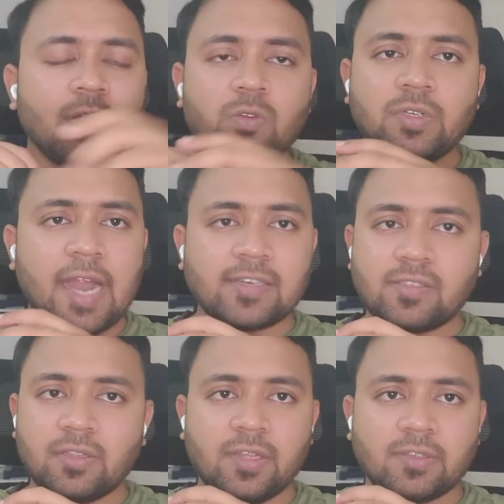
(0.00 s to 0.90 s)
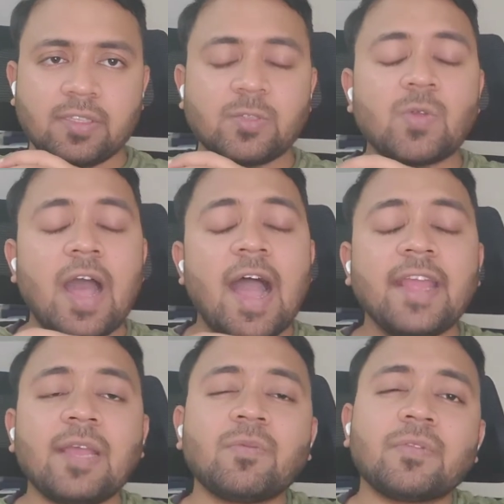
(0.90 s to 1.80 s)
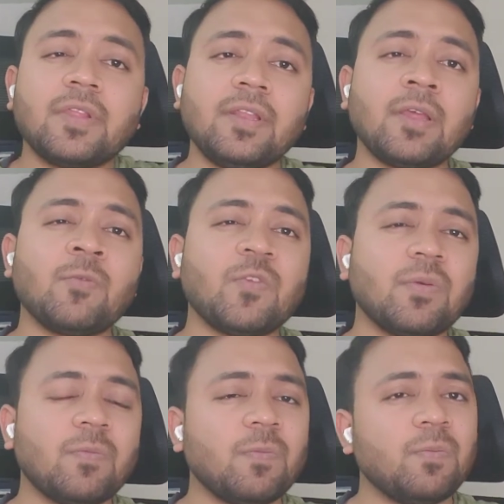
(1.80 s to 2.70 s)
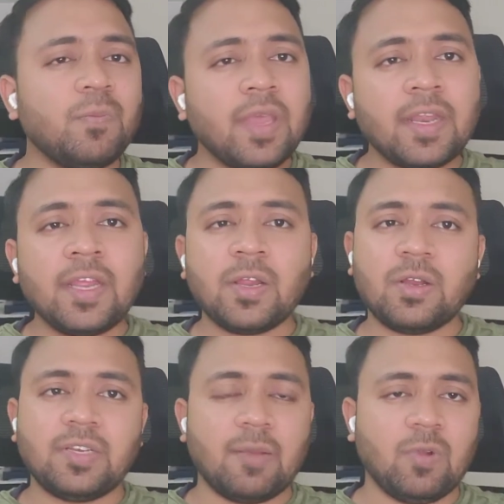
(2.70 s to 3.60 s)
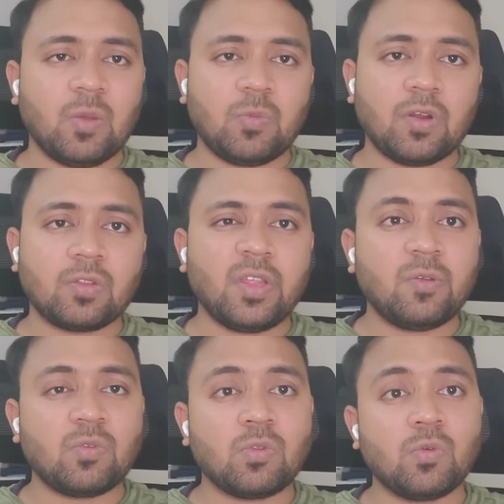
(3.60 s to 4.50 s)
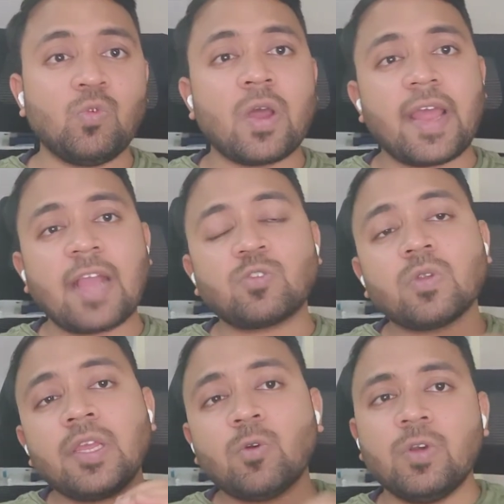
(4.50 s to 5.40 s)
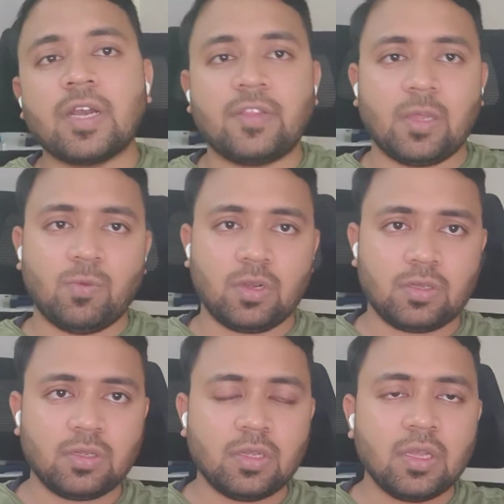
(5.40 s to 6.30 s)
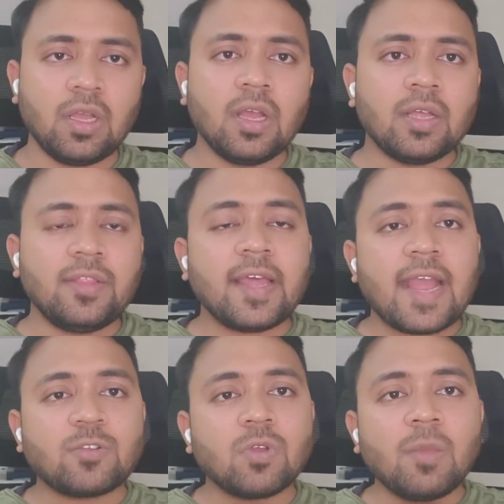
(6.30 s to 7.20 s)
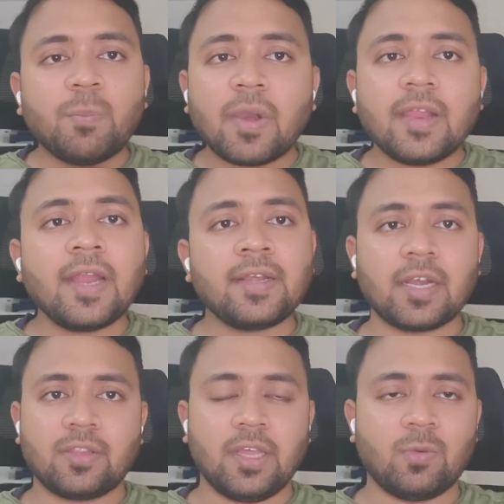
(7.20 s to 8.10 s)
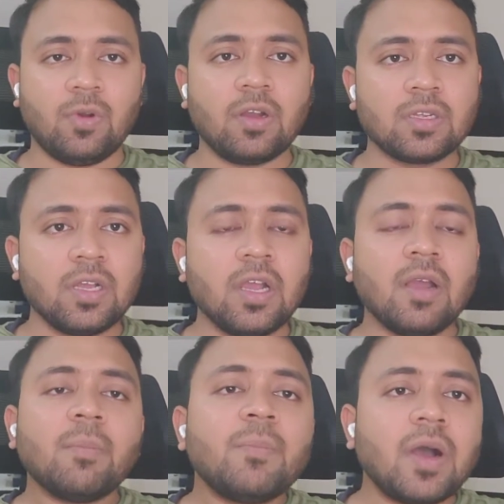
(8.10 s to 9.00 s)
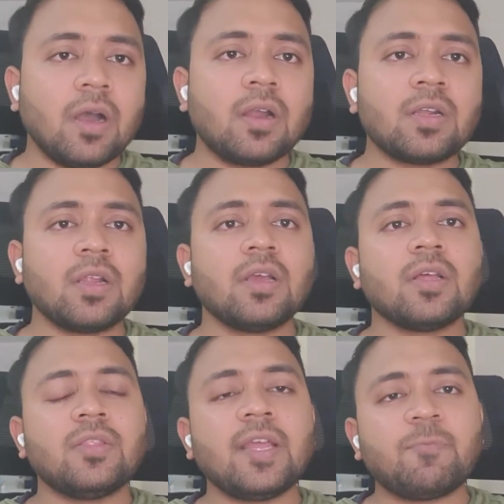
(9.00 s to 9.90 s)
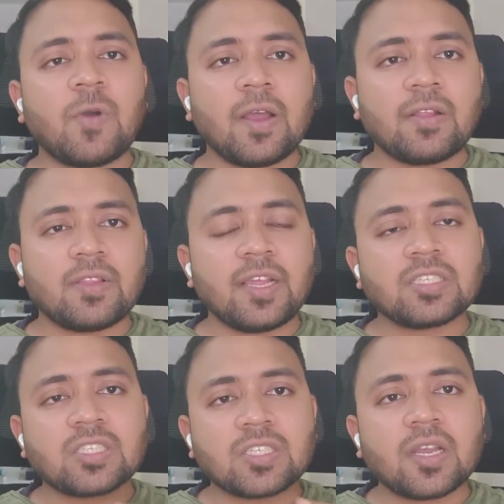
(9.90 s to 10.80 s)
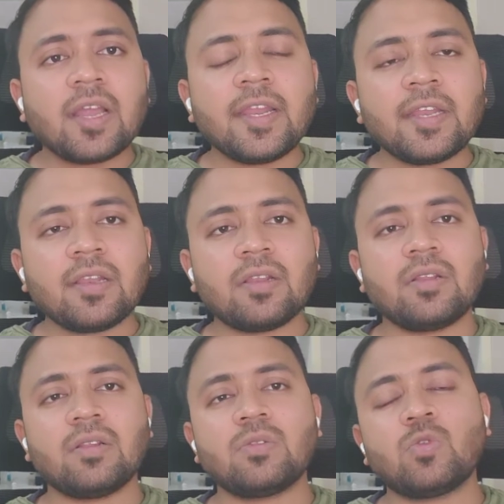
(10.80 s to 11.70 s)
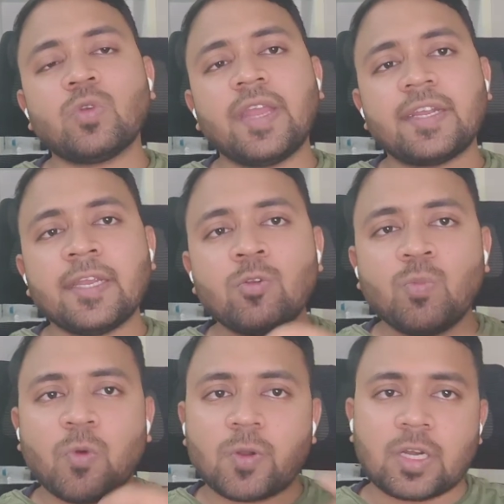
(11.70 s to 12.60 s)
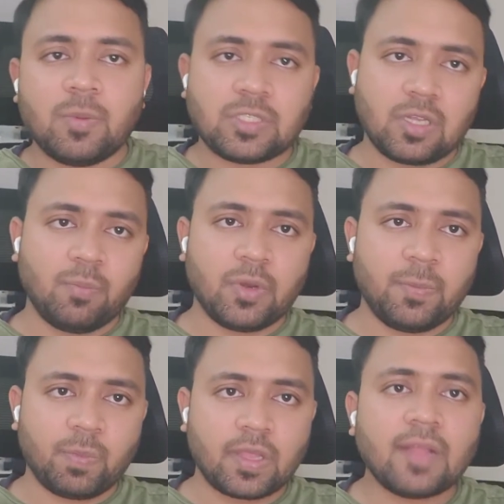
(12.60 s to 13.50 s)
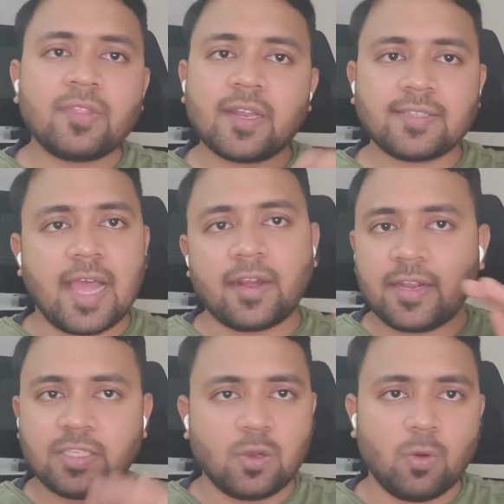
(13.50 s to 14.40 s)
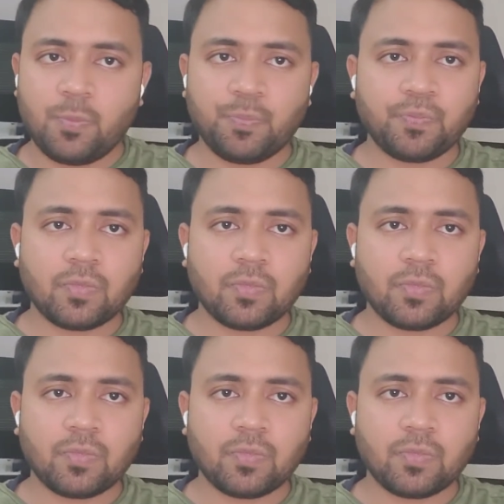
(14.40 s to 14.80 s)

So that's the thing. So I have seen many developers who are actually good at their work. They are actually brilliant at their work, but they struggle to get into product-based company and their salary is low.